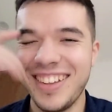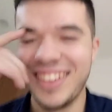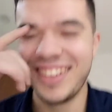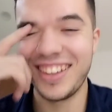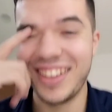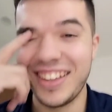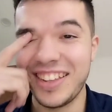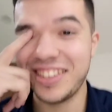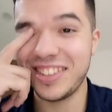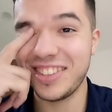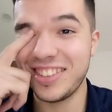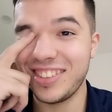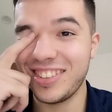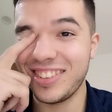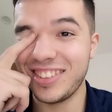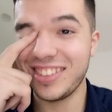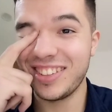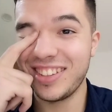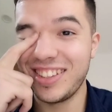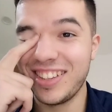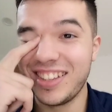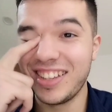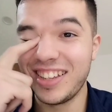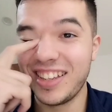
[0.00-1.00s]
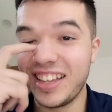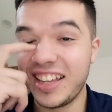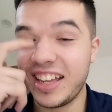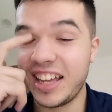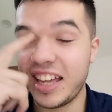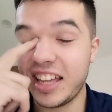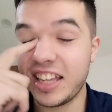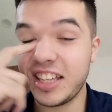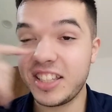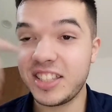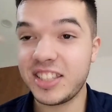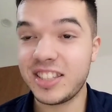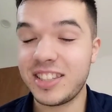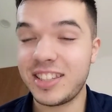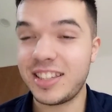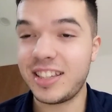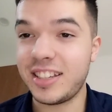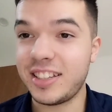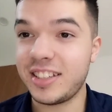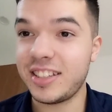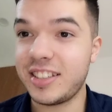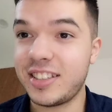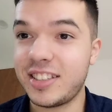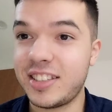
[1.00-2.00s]
it's,
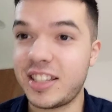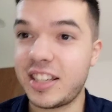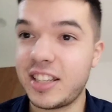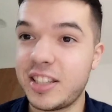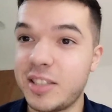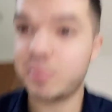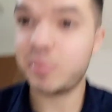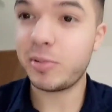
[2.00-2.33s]
it's